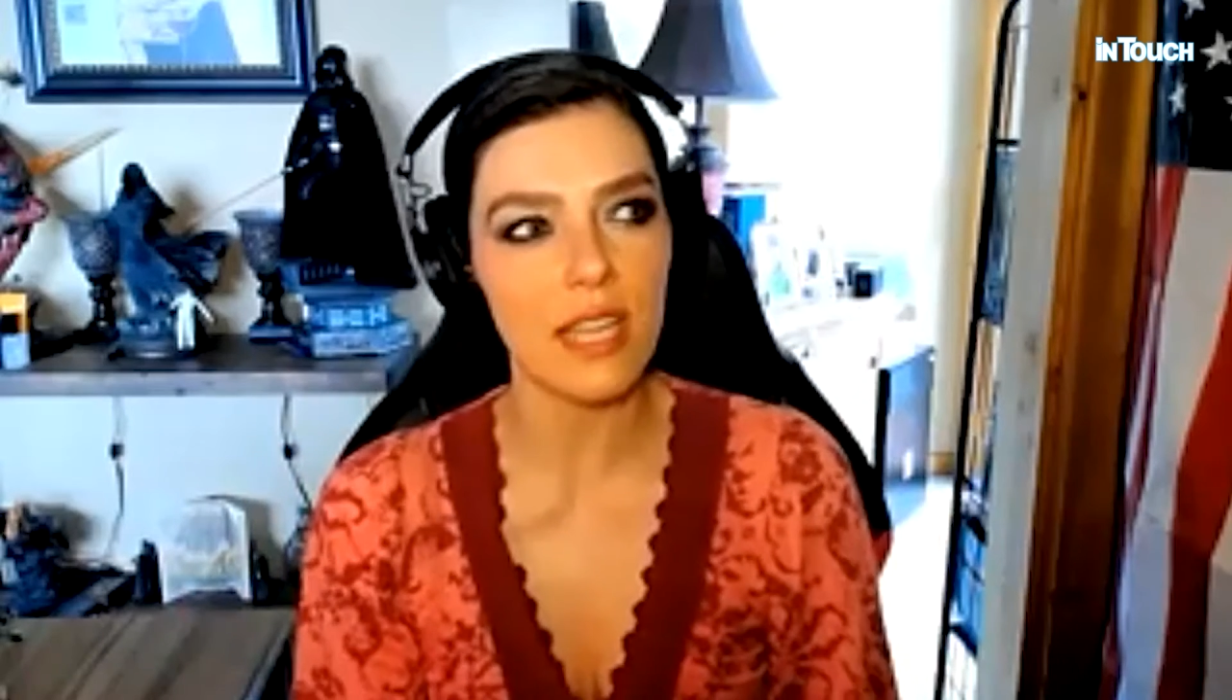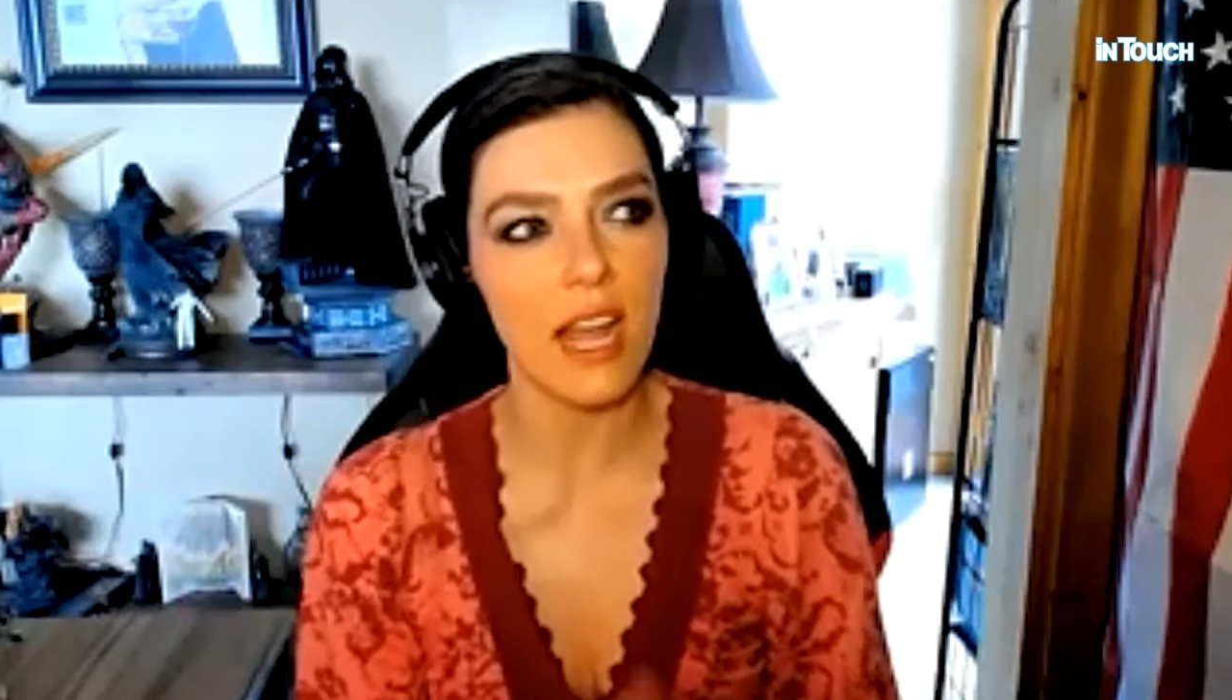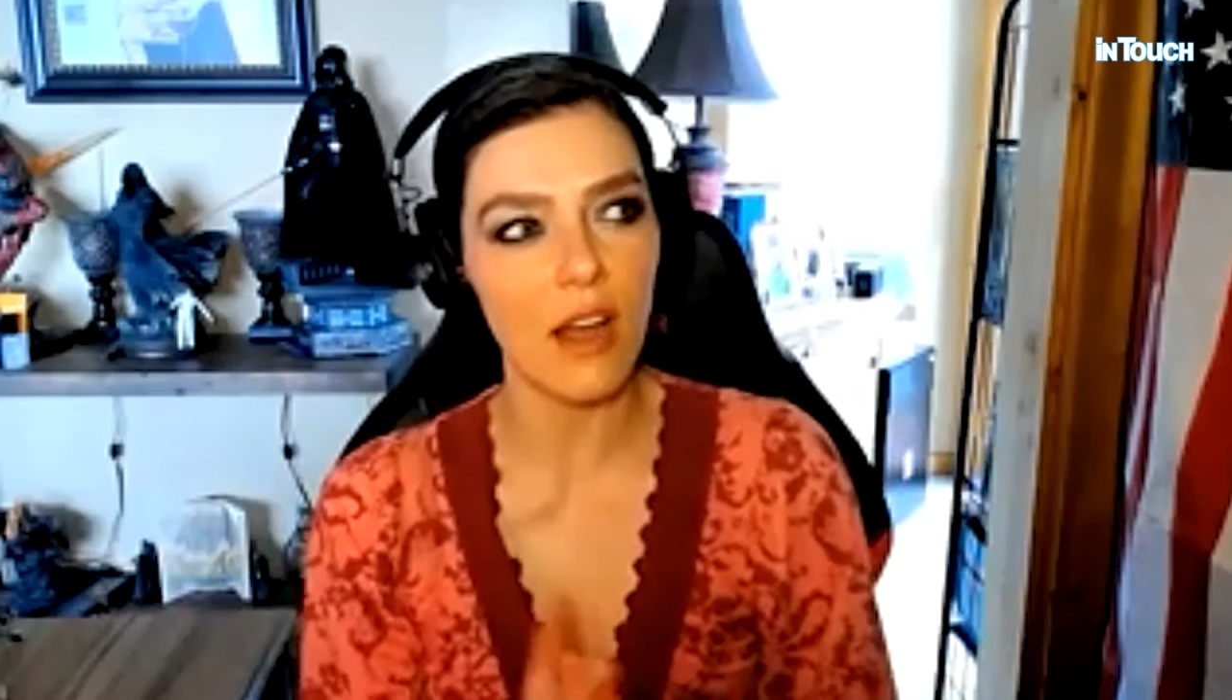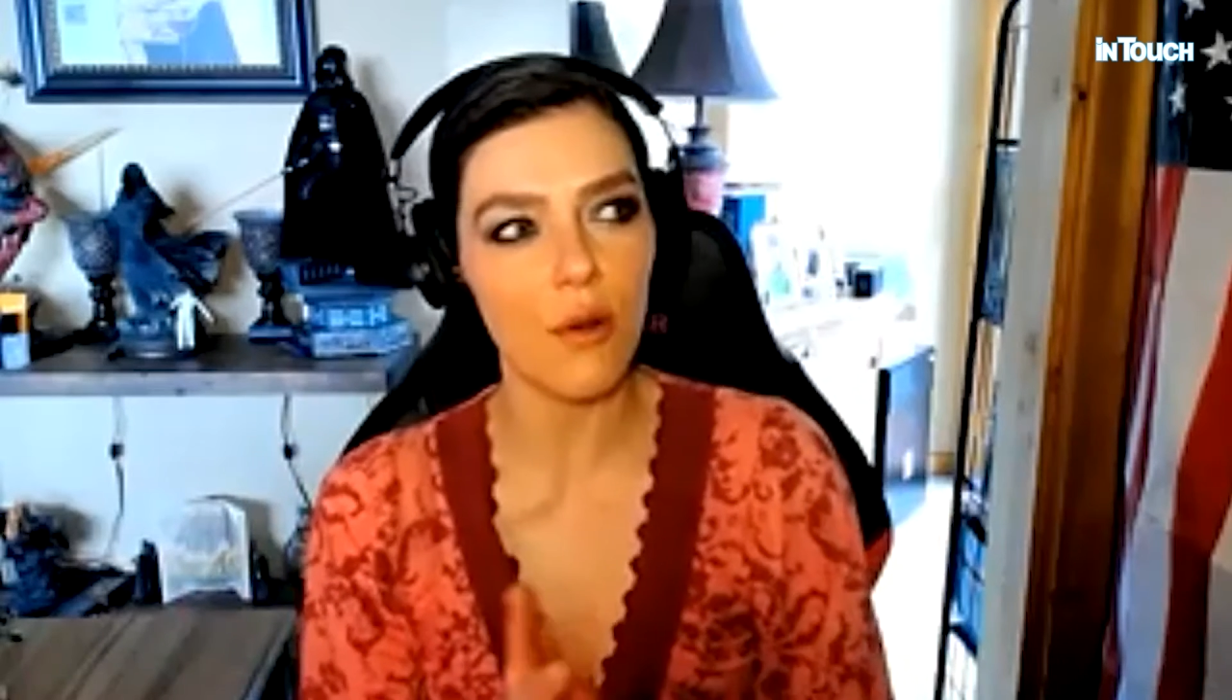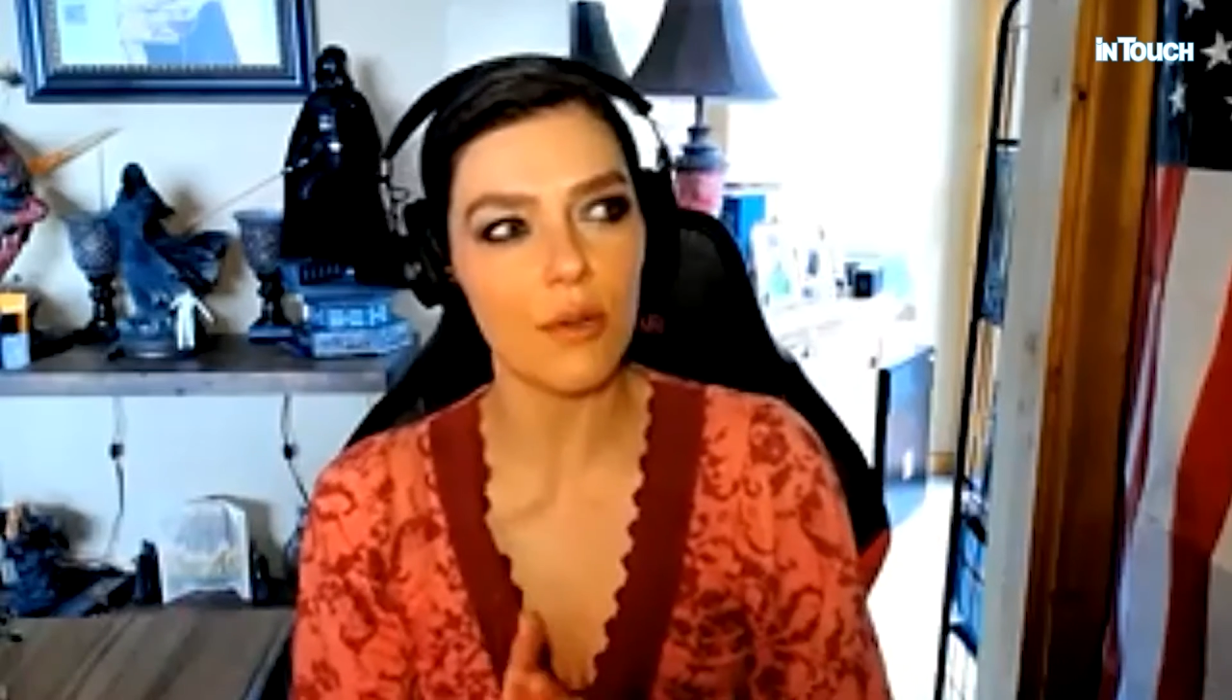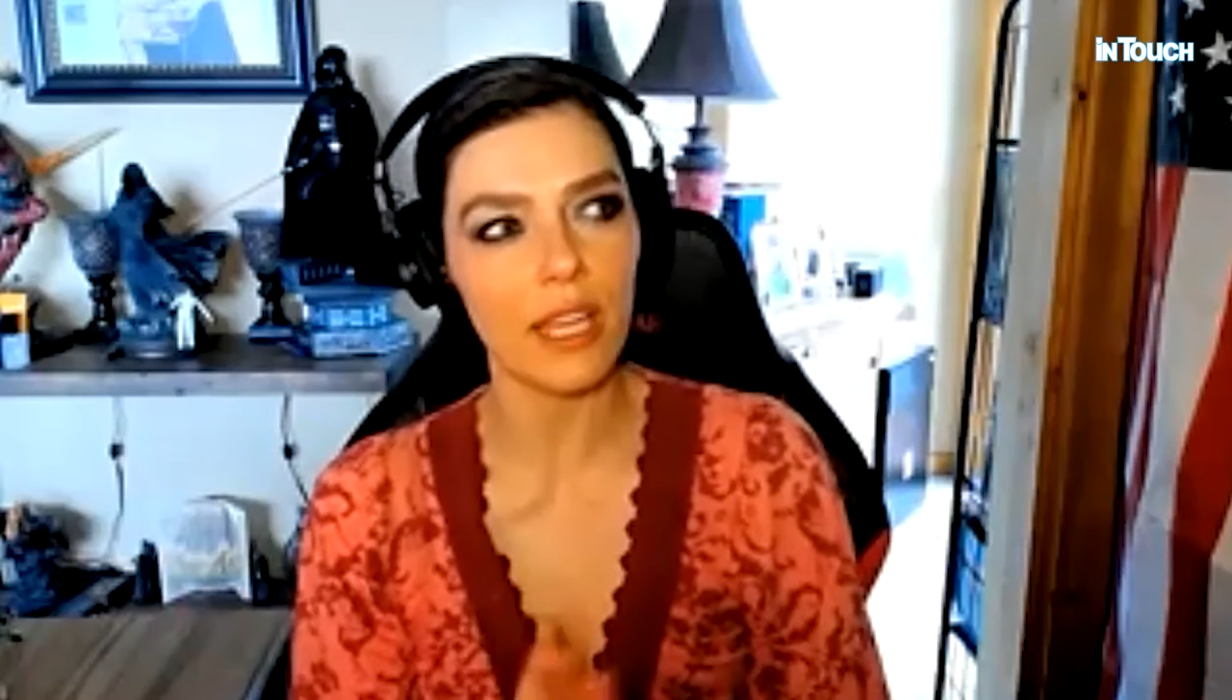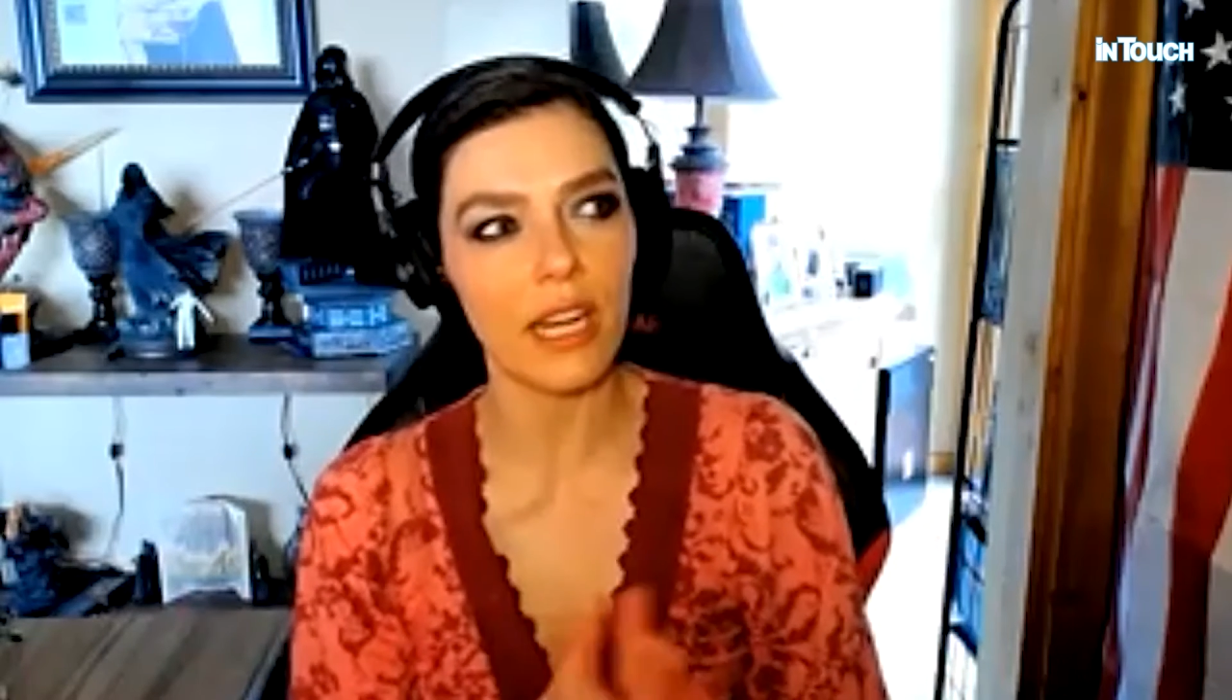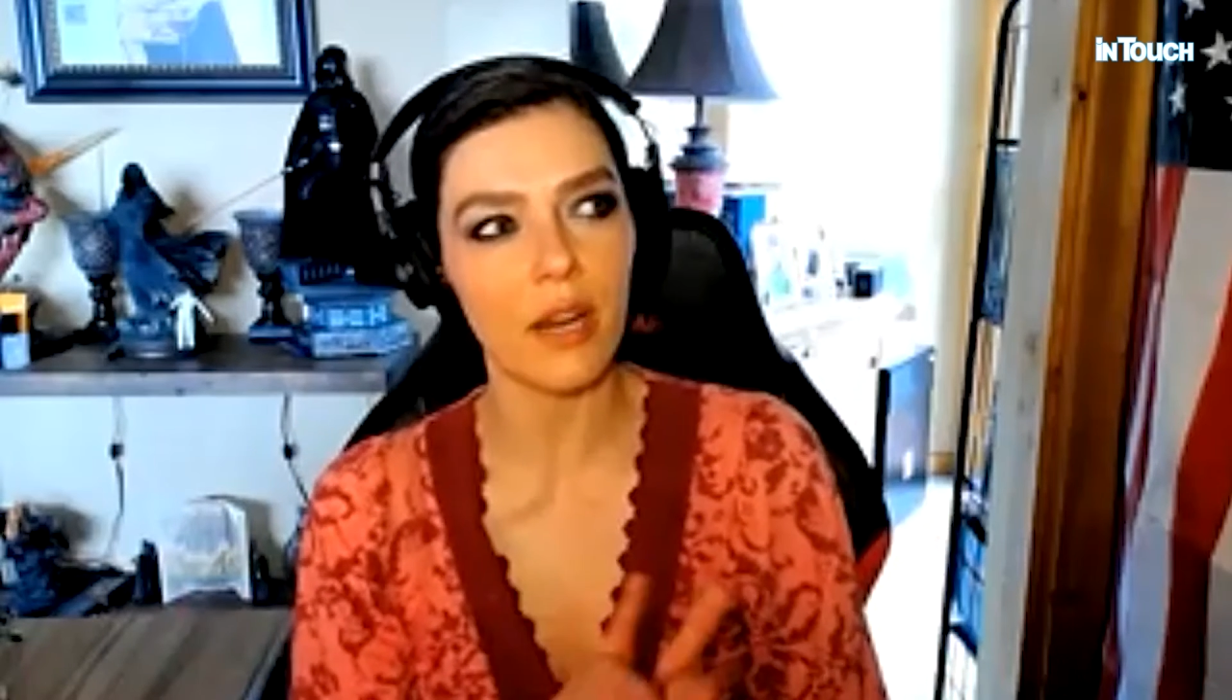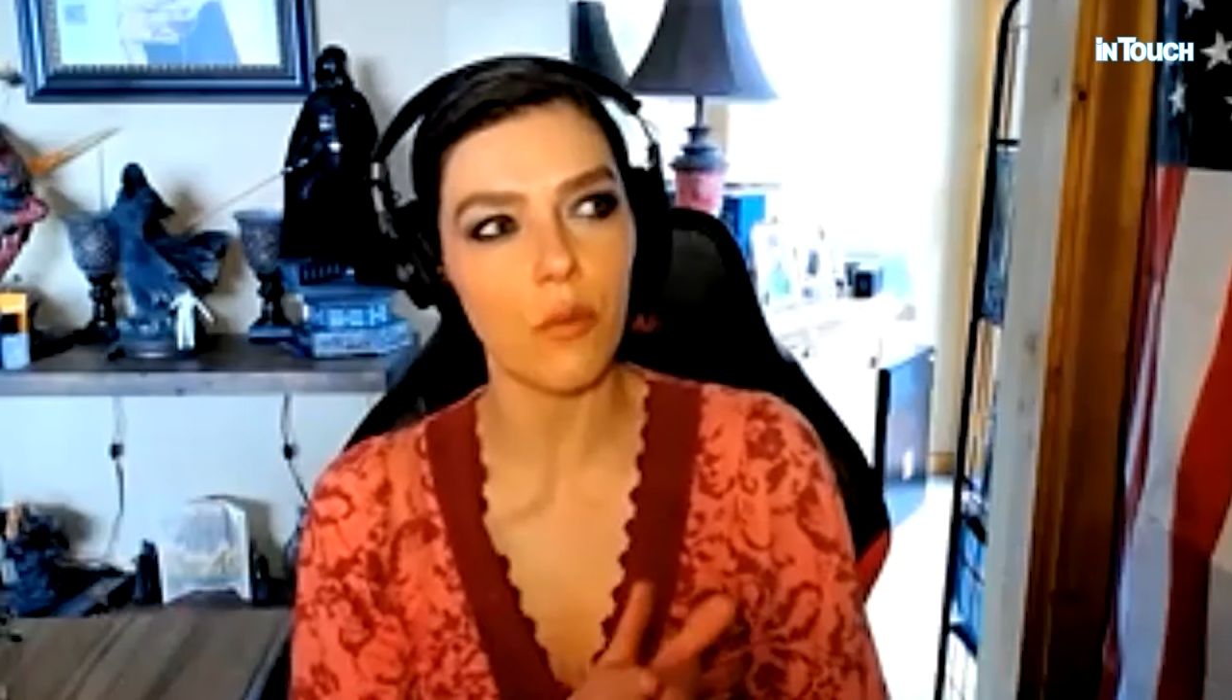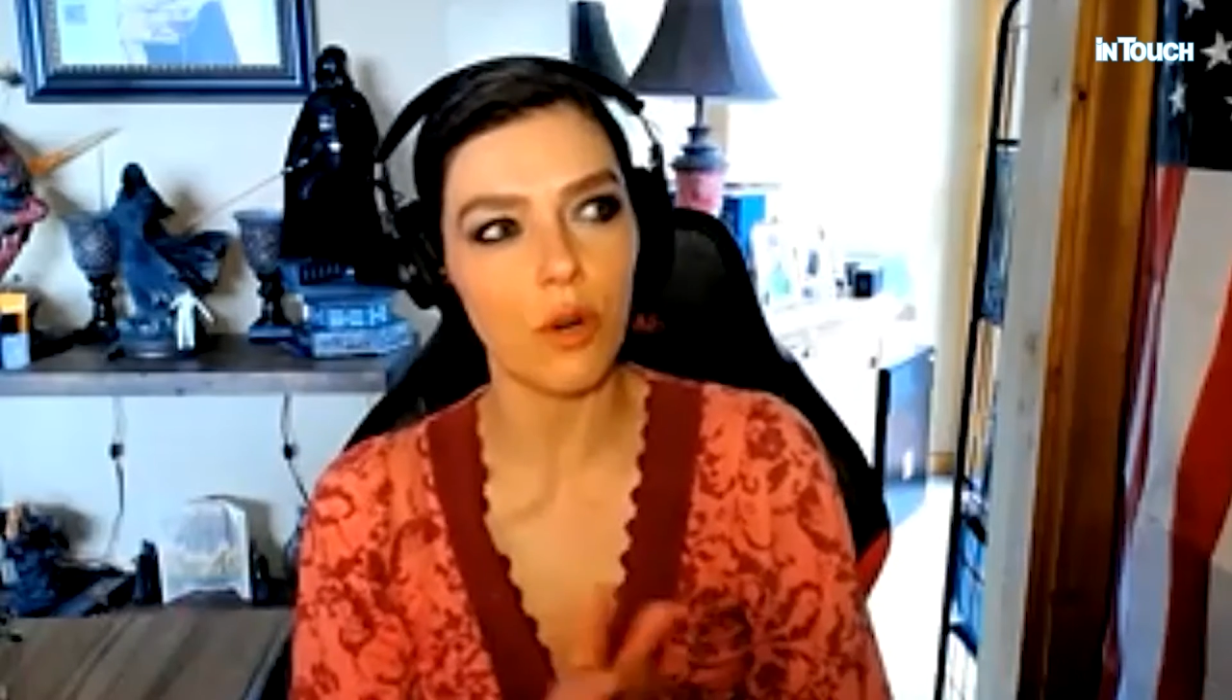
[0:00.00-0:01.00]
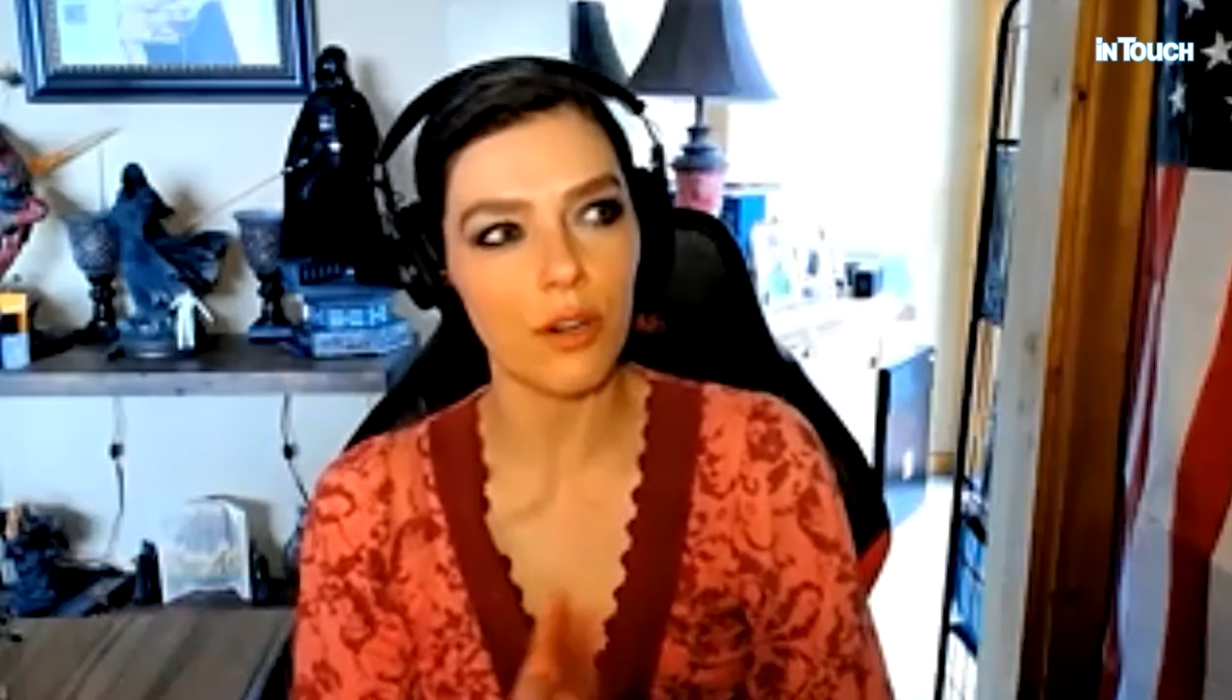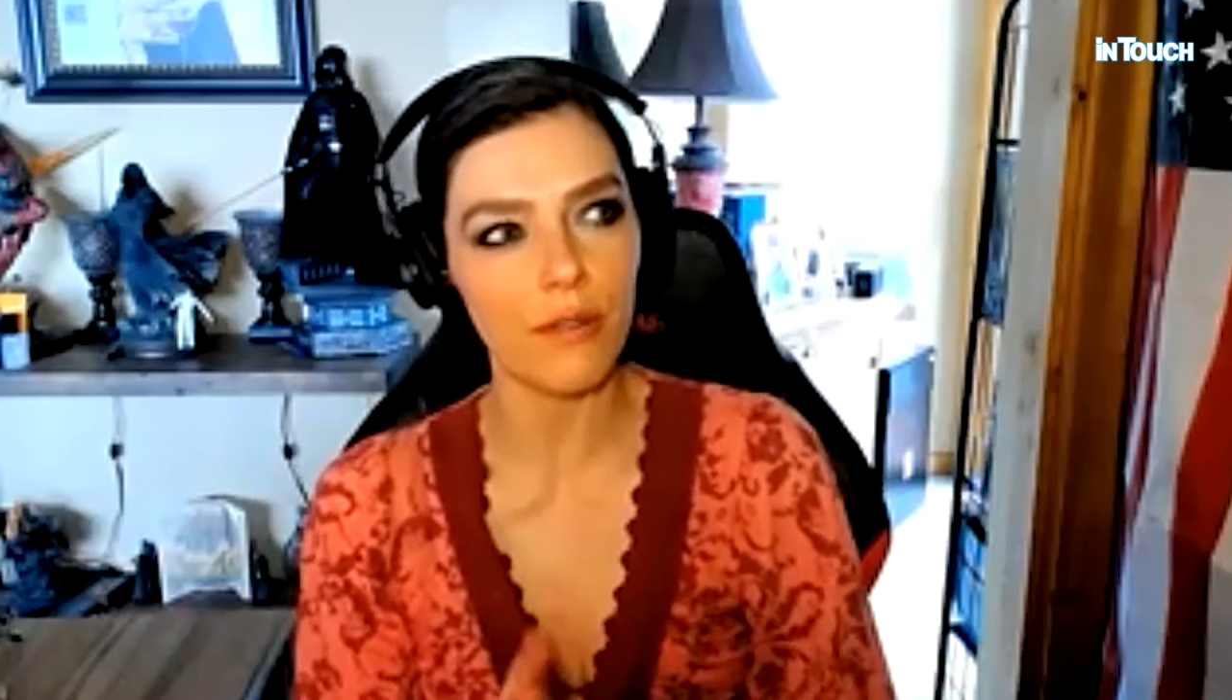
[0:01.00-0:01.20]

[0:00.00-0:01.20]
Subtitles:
How can I work